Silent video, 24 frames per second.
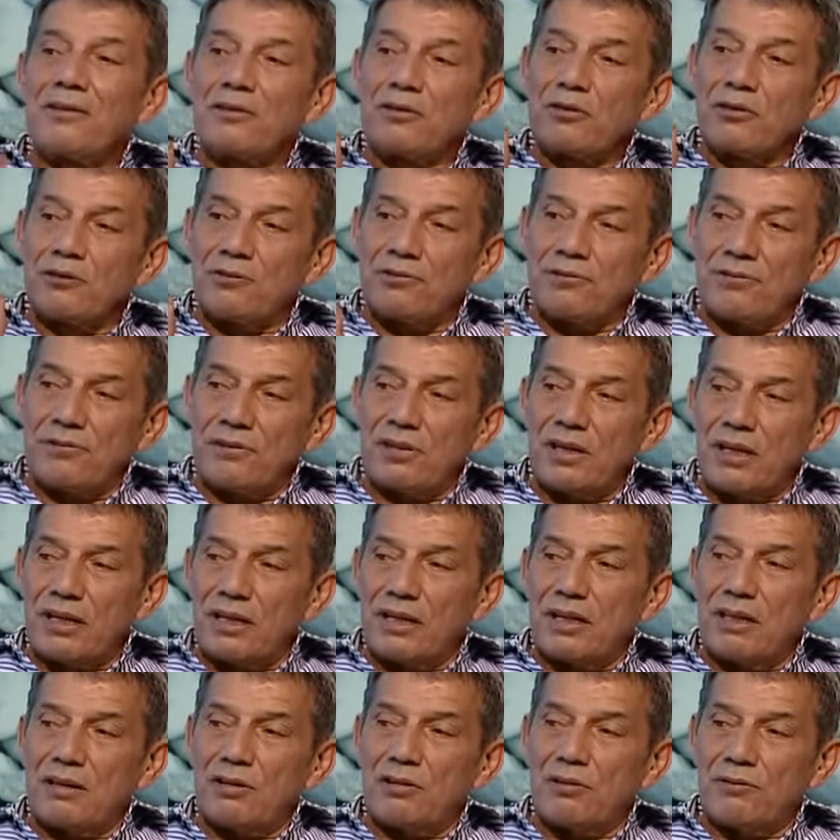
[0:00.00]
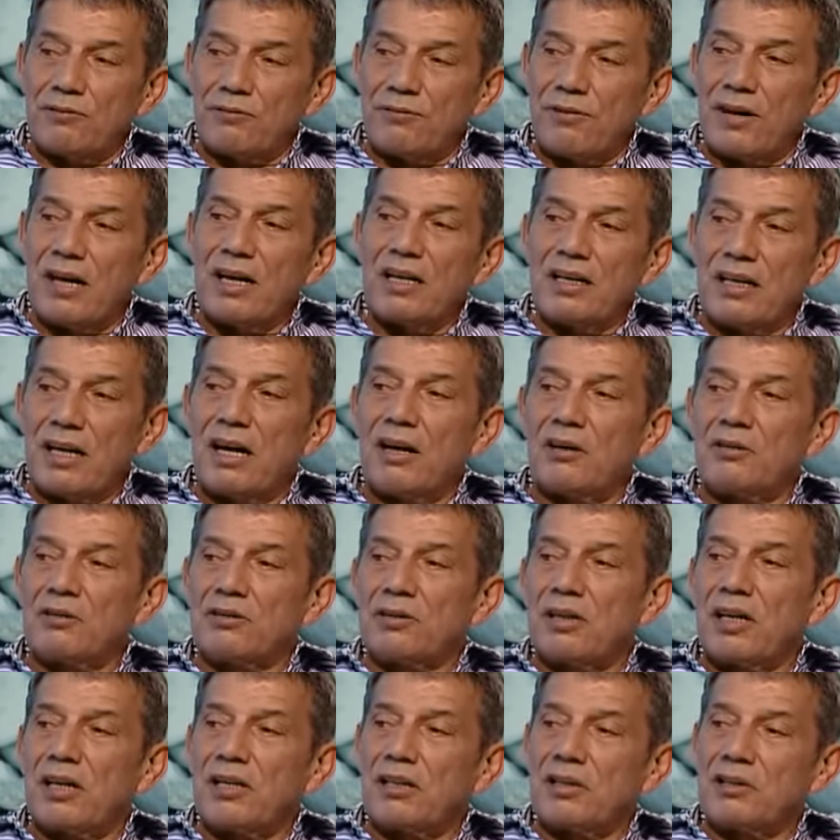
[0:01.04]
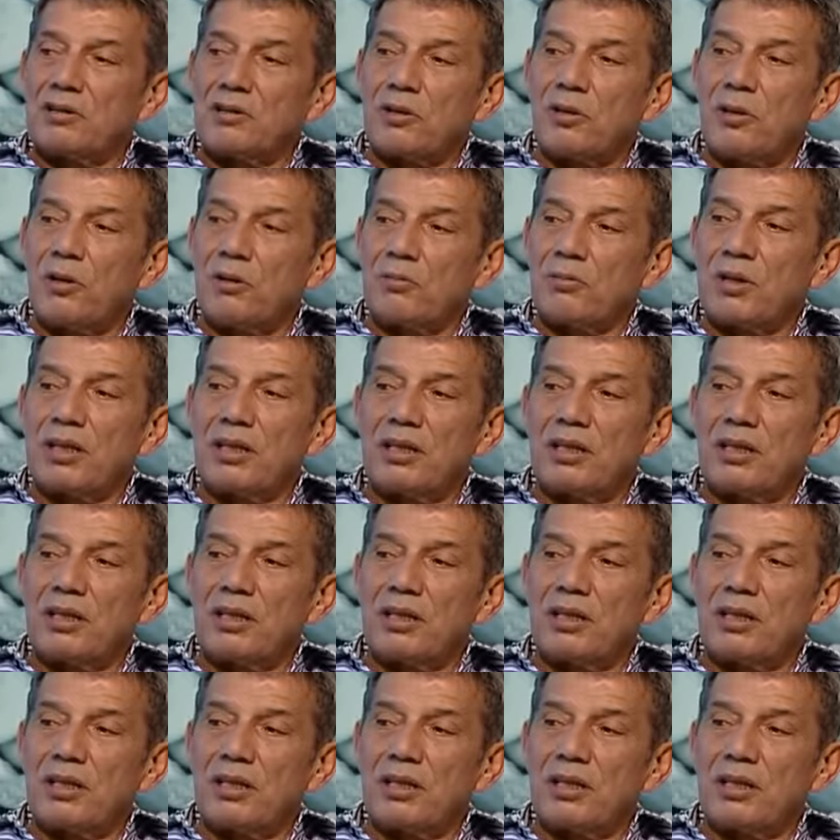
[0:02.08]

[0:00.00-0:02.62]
to, and to find out that he told me,